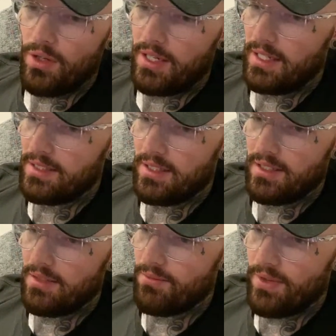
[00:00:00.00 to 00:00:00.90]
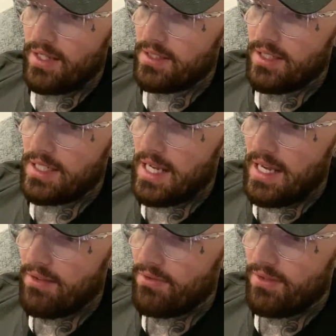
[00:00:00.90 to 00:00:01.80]
getting infected a
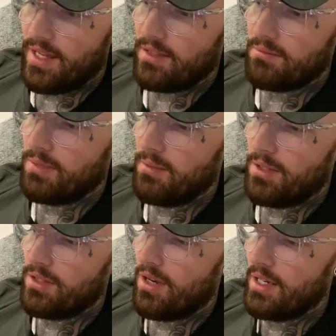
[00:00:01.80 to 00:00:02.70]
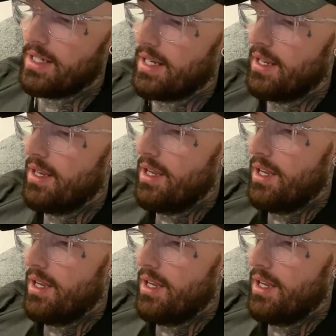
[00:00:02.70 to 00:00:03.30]
day if 1,000 people are dying a day